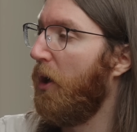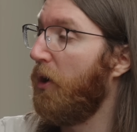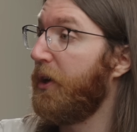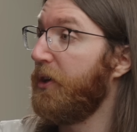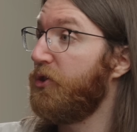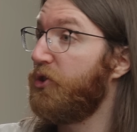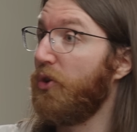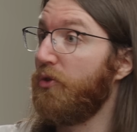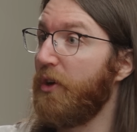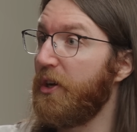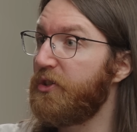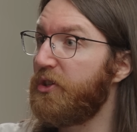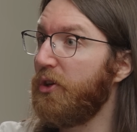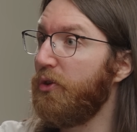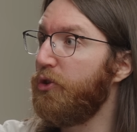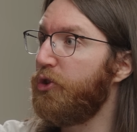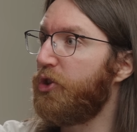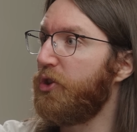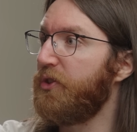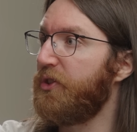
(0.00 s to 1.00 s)
Okay, so
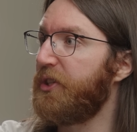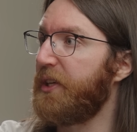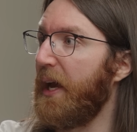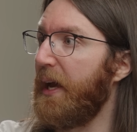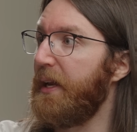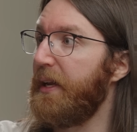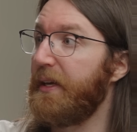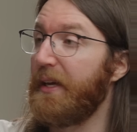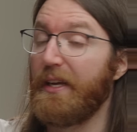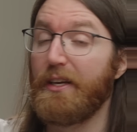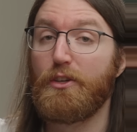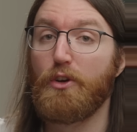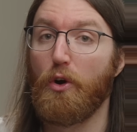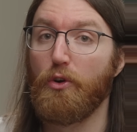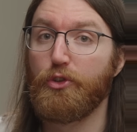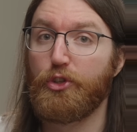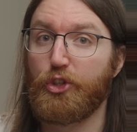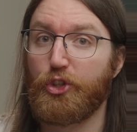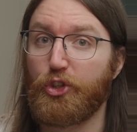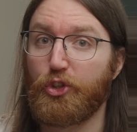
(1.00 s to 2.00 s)
resolution scaling, it
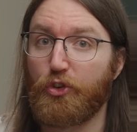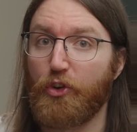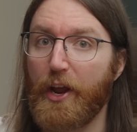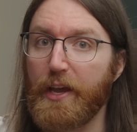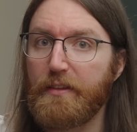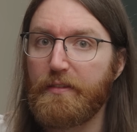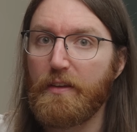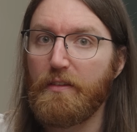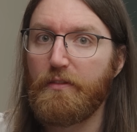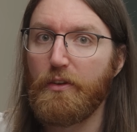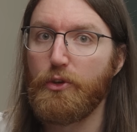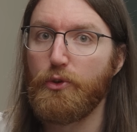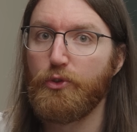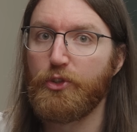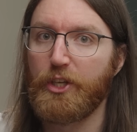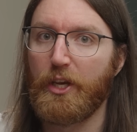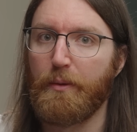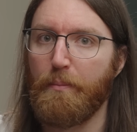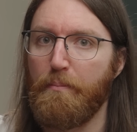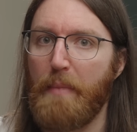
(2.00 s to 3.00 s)
goes straight into
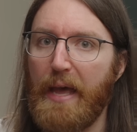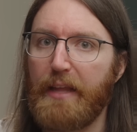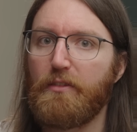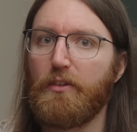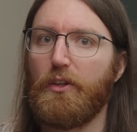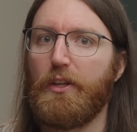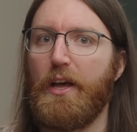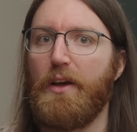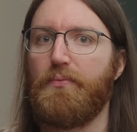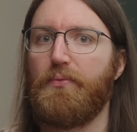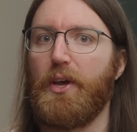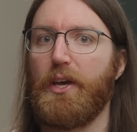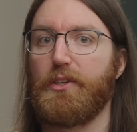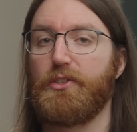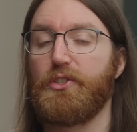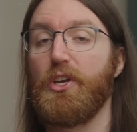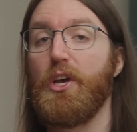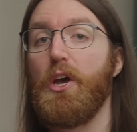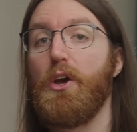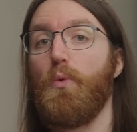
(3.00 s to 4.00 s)
using Metal
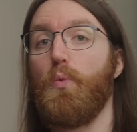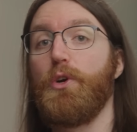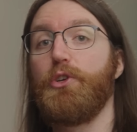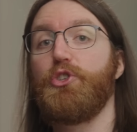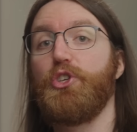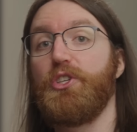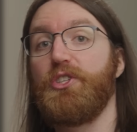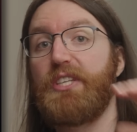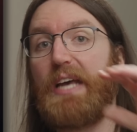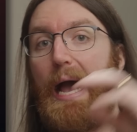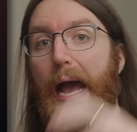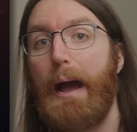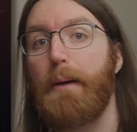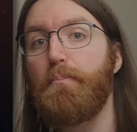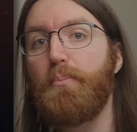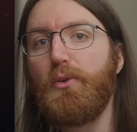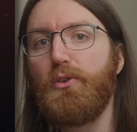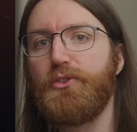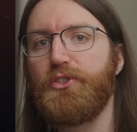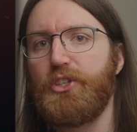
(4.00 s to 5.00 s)
FX, which is
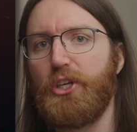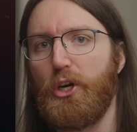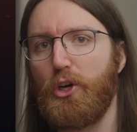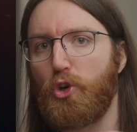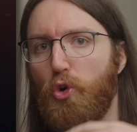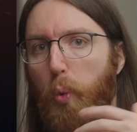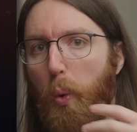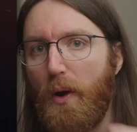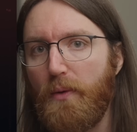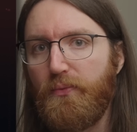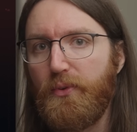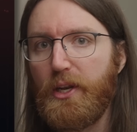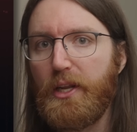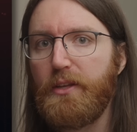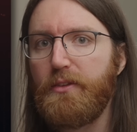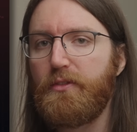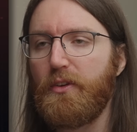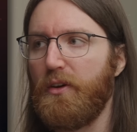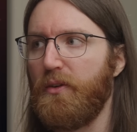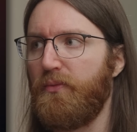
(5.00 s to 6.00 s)
Apple's
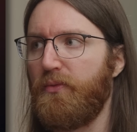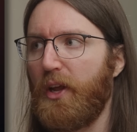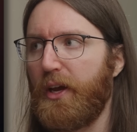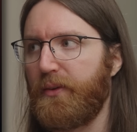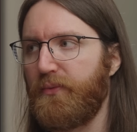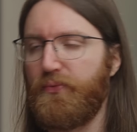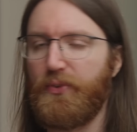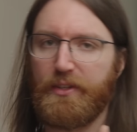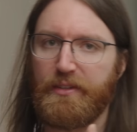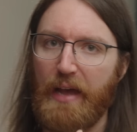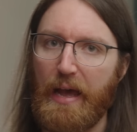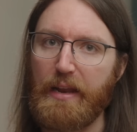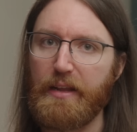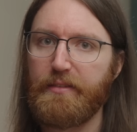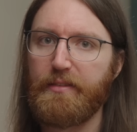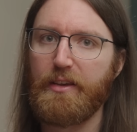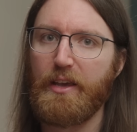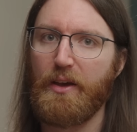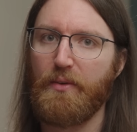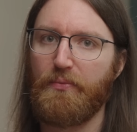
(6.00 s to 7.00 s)
equivalent of like
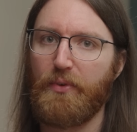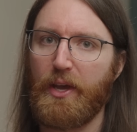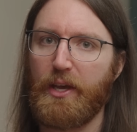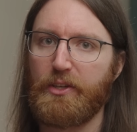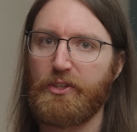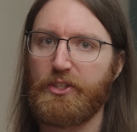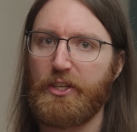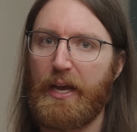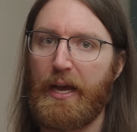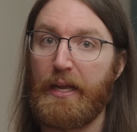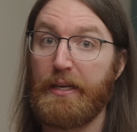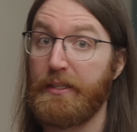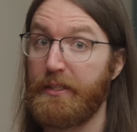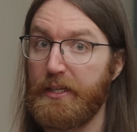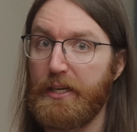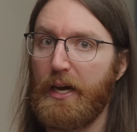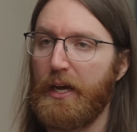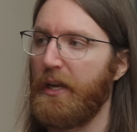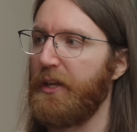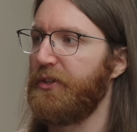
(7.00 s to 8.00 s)
Fidelity FX and
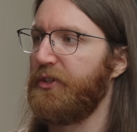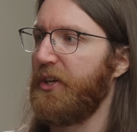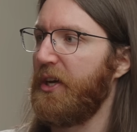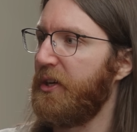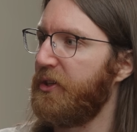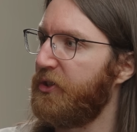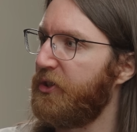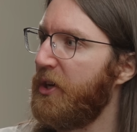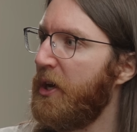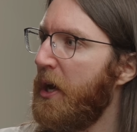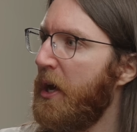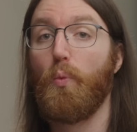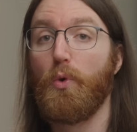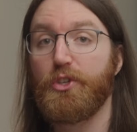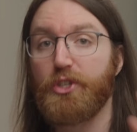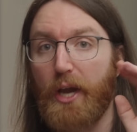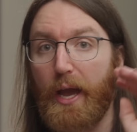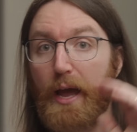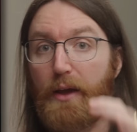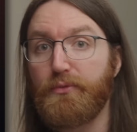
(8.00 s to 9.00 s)
DLSS,
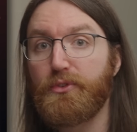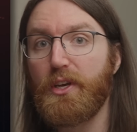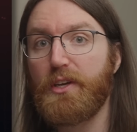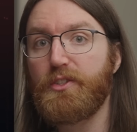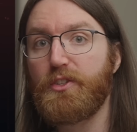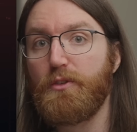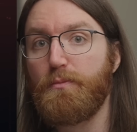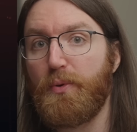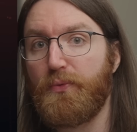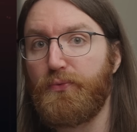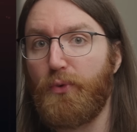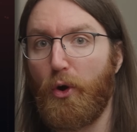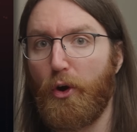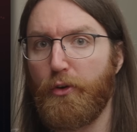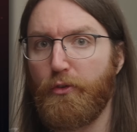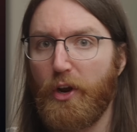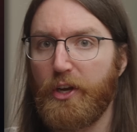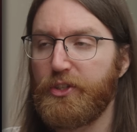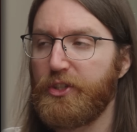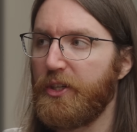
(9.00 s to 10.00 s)
which I have tested before
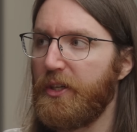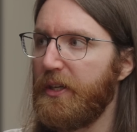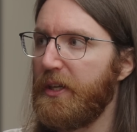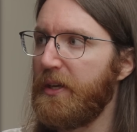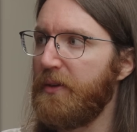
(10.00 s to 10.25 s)
in Resident